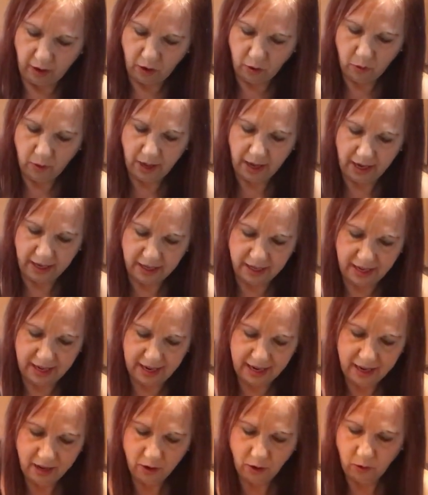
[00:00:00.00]
Okay,
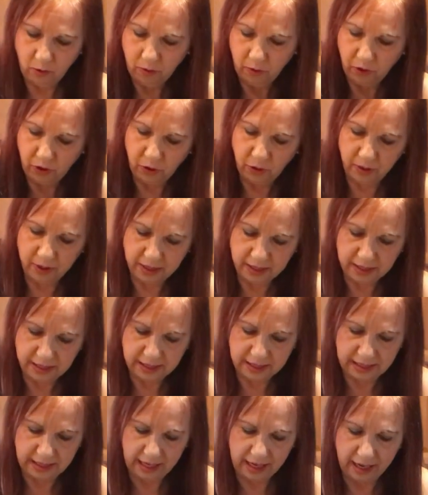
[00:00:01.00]
now you can
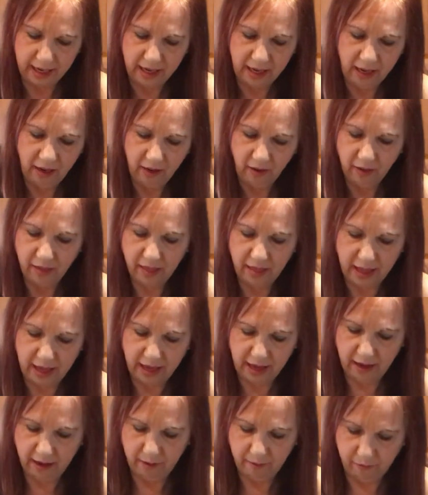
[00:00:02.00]
see
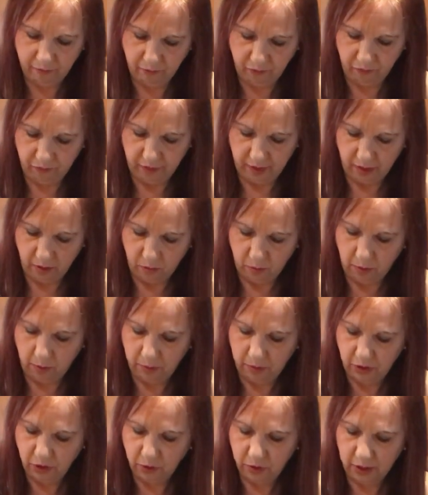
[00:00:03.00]
that
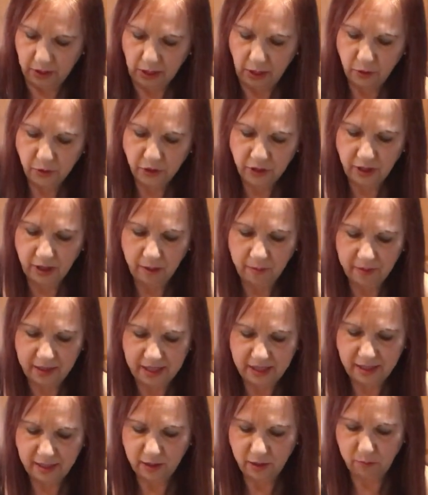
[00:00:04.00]
when we do the close-up,
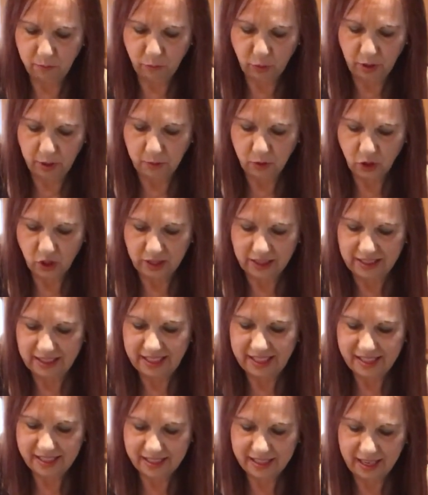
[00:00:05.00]
this is pretty much
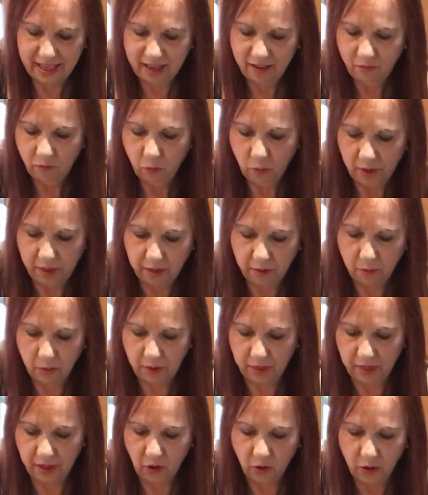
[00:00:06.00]
glistening
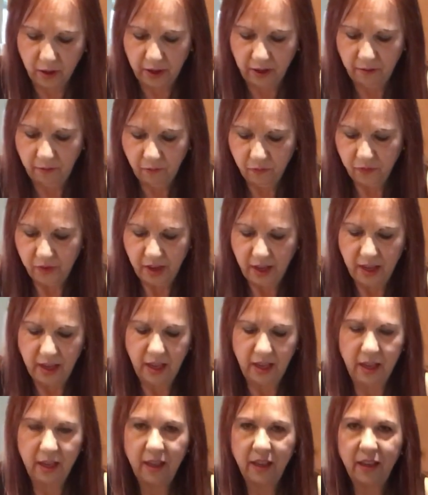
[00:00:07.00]
with the oil.
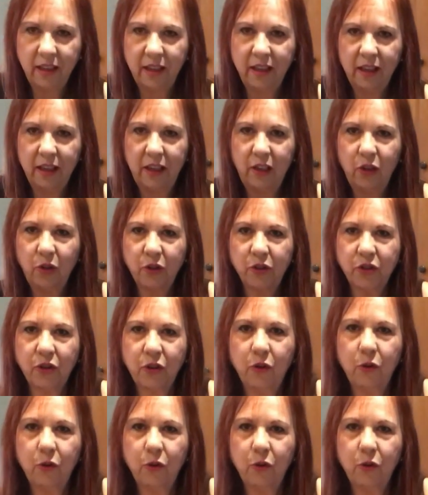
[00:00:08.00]
It looks